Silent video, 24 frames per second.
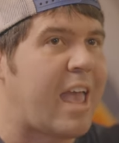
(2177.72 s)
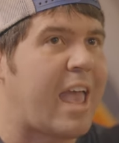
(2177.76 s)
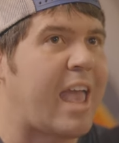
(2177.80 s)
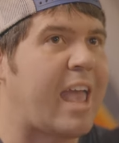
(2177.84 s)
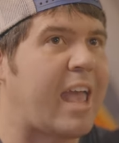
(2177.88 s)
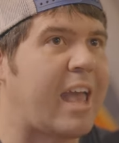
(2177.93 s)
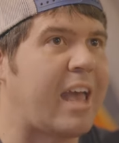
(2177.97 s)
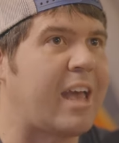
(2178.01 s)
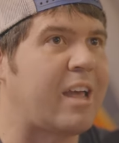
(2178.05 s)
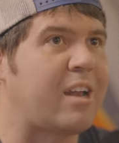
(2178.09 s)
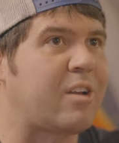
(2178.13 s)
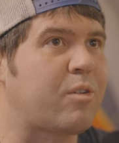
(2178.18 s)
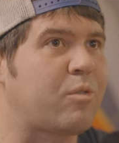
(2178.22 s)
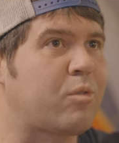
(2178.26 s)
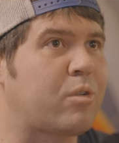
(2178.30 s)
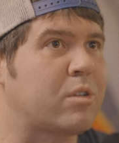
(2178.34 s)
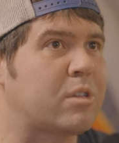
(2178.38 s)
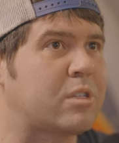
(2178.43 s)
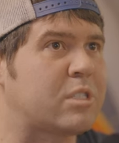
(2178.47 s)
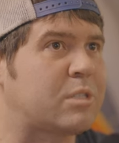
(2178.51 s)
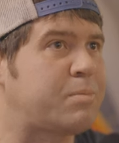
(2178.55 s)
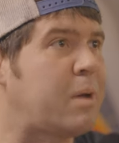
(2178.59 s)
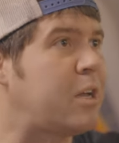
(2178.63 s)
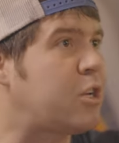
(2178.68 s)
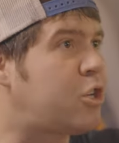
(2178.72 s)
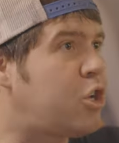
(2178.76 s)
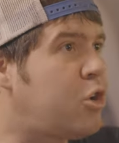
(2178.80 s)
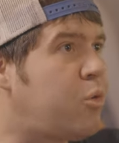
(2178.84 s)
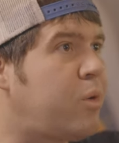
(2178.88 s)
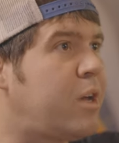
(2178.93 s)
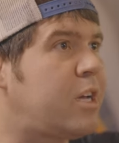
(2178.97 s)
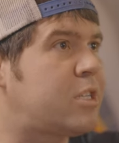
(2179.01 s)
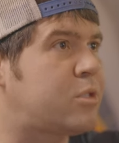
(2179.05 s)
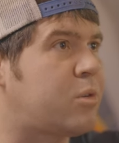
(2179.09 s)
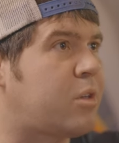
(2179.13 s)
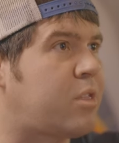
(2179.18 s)
and spent two
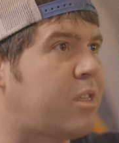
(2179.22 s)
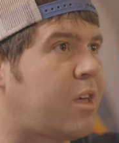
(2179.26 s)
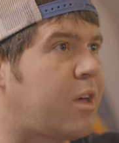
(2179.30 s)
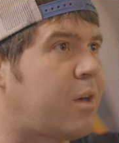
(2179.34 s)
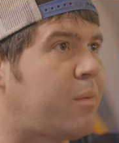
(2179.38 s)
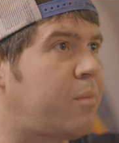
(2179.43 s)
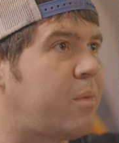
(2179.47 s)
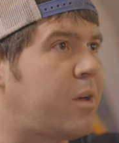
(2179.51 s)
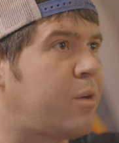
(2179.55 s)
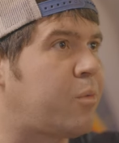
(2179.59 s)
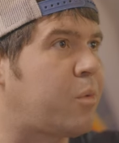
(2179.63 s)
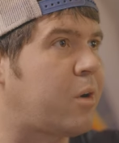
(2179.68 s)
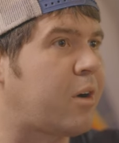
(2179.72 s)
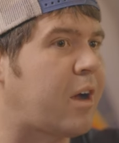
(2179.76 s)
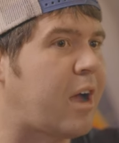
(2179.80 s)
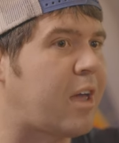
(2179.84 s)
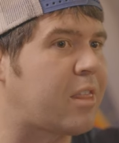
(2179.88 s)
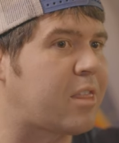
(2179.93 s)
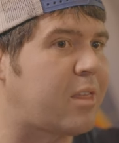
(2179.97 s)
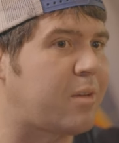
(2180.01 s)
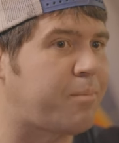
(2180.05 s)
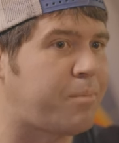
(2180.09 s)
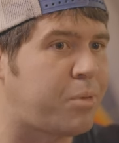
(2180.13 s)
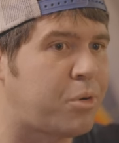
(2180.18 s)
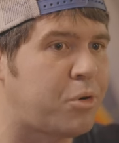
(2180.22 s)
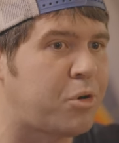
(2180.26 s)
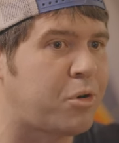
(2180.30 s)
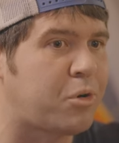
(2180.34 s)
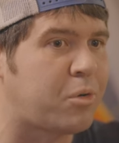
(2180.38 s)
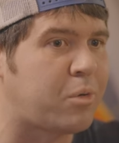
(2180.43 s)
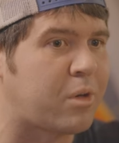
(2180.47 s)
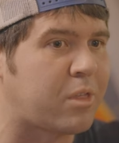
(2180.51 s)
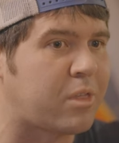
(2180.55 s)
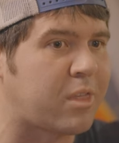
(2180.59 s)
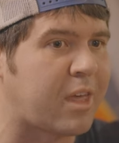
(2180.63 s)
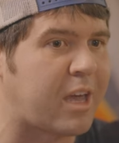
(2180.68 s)
weeks with them. And we were at the pool
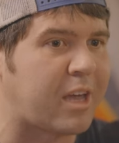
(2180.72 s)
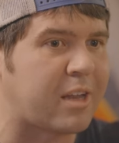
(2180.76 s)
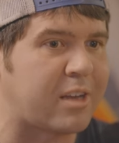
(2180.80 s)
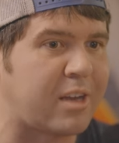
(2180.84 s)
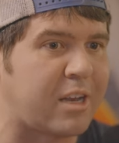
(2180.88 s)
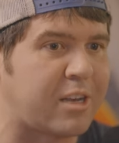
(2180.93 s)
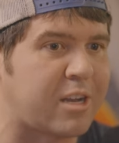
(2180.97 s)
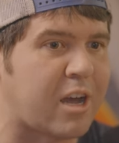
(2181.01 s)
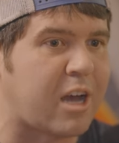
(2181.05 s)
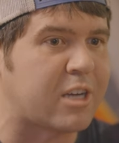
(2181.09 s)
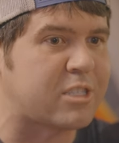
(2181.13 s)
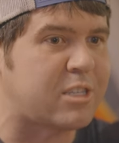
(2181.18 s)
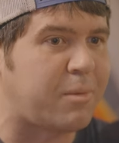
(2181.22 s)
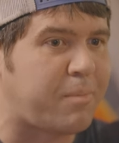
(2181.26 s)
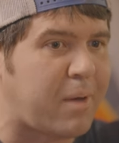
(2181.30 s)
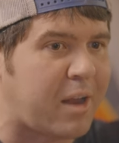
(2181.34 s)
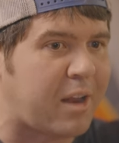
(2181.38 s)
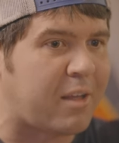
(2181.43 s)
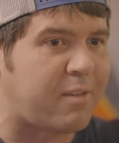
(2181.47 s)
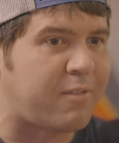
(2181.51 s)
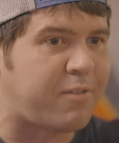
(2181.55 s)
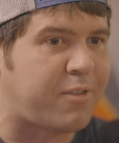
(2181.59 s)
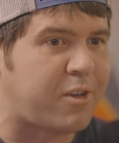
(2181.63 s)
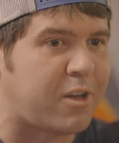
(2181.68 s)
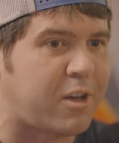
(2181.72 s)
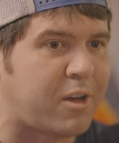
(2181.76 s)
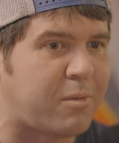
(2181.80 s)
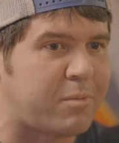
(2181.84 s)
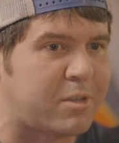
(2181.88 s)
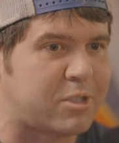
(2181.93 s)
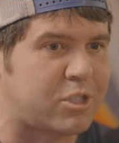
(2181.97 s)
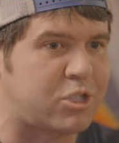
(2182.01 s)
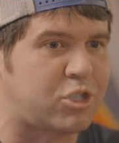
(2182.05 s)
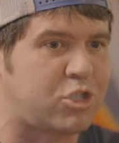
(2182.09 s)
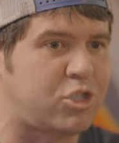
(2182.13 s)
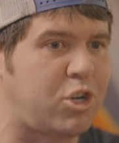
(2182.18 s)
with like Natasha Bedingfield,
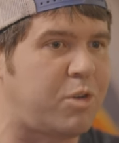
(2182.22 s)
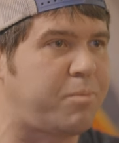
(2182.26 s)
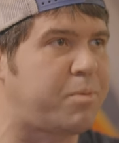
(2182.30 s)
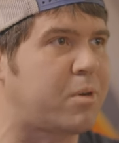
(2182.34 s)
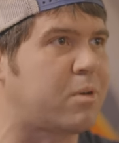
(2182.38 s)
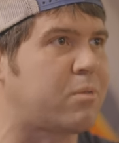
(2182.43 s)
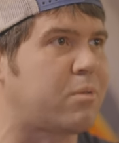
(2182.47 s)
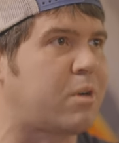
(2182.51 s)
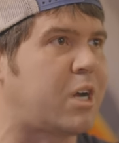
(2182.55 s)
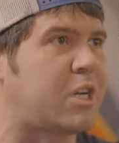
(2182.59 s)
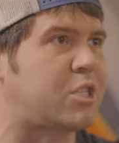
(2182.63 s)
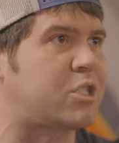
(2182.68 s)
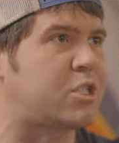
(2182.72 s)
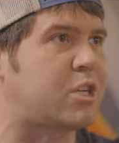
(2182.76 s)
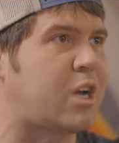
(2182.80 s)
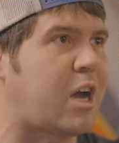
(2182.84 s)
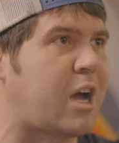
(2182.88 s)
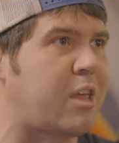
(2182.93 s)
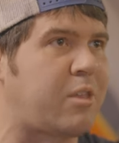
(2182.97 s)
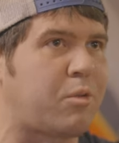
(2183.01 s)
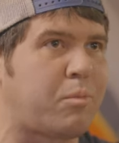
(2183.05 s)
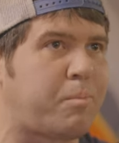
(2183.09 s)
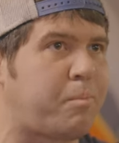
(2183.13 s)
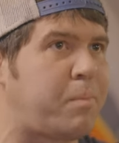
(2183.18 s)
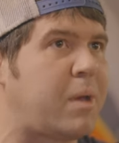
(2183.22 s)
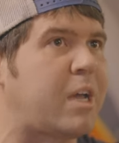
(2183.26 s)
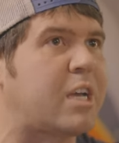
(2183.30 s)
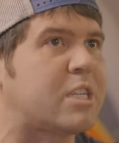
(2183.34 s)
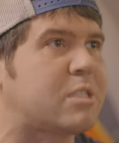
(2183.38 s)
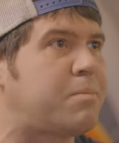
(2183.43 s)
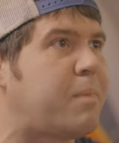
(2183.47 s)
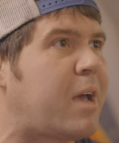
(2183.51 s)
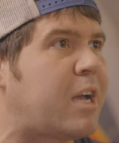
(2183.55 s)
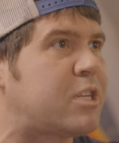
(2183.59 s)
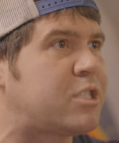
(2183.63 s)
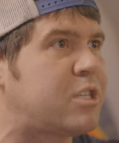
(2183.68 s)
this super rich guy, the
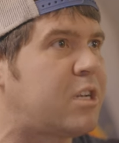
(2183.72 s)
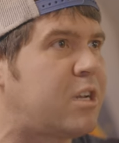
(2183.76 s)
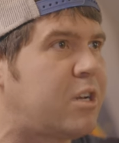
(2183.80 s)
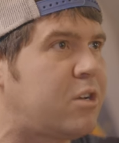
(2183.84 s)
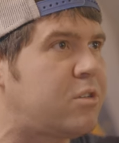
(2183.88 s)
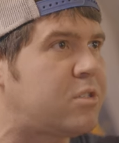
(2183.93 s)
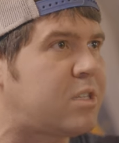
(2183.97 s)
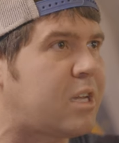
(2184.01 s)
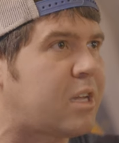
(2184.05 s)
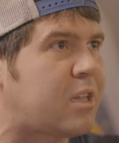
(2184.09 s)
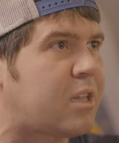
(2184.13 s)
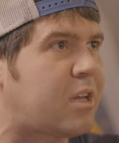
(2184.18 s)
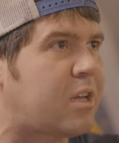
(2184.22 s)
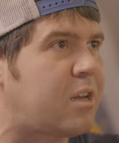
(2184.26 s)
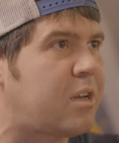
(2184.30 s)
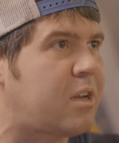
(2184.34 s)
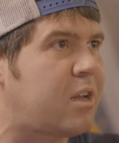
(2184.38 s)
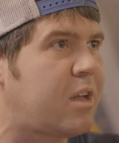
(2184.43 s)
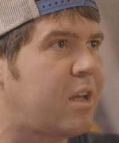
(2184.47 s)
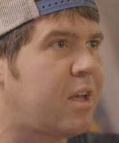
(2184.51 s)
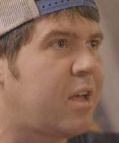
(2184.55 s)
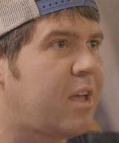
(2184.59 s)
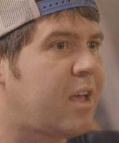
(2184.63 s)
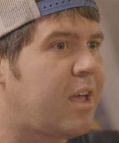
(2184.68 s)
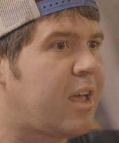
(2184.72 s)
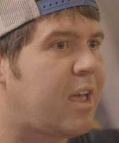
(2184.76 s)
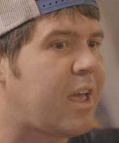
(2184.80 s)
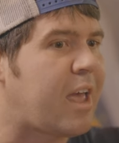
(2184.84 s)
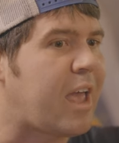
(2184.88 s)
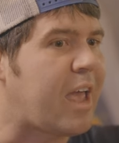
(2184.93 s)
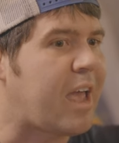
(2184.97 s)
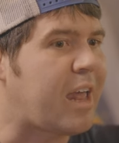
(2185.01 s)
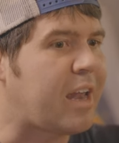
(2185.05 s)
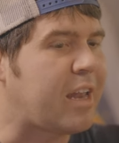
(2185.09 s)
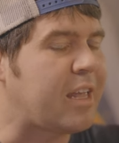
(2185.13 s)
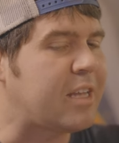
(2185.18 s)
biggest mansion in New Zealand.
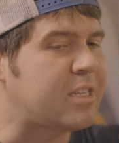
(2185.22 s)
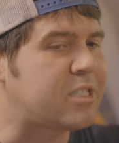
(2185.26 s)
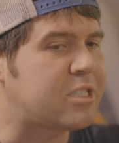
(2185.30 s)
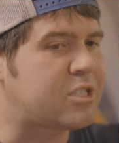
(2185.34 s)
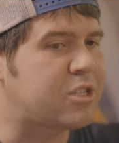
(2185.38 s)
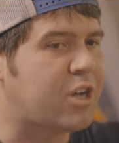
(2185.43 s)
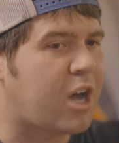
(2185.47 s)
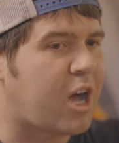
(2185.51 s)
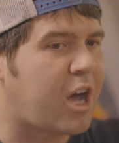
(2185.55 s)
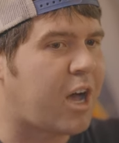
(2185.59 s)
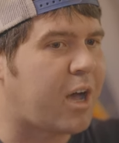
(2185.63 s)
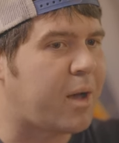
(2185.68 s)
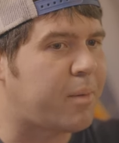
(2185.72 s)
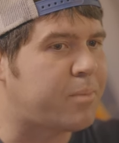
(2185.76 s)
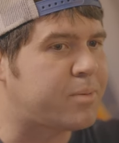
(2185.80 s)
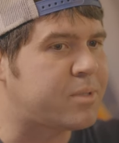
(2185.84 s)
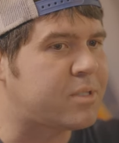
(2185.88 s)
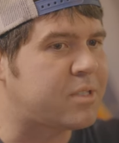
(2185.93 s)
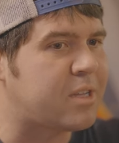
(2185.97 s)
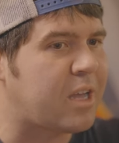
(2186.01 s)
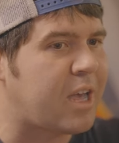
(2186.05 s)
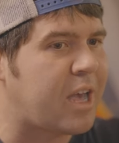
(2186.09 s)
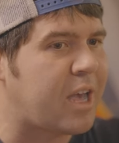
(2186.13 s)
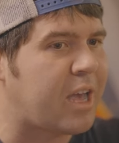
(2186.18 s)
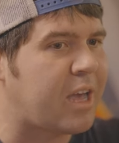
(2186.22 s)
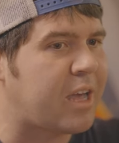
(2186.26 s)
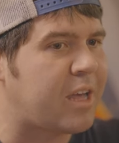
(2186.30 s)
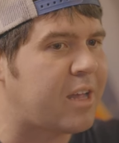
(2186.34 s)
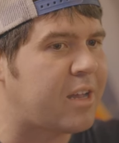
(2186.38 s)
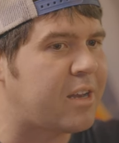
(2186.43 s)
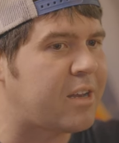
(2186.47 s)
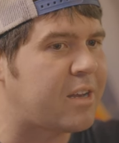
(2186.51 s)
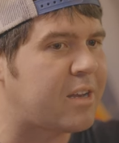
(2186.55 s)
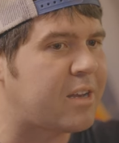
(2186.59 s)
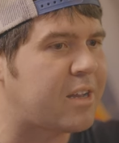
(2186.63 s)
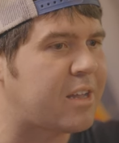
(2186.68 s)
And he stops
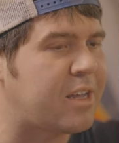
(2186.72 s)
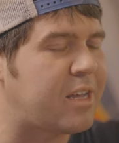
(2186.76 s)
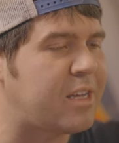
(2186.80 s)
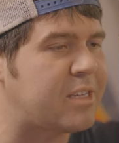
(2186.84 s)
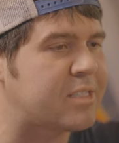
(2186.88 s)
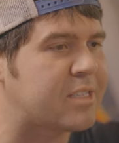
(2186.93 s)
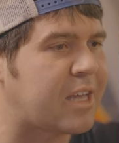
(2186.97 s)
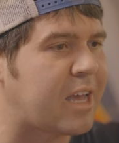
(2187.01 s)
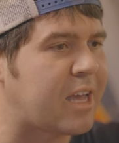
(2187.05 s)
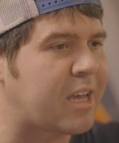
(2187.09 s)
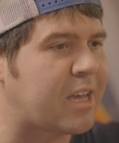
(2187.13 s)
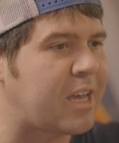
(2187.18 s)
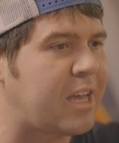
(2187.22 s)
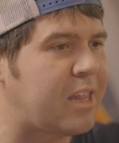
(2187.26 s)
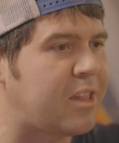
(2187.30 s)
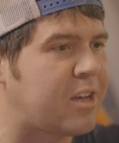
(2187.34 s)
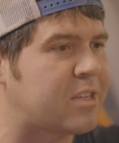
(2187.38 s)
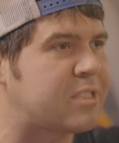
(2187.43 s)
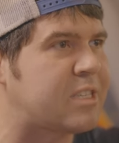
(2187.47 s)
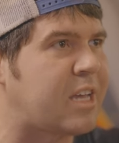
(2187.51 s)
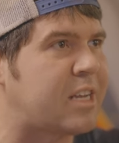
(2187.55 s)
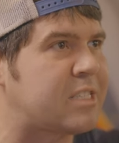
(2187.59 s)
and he's like, he looks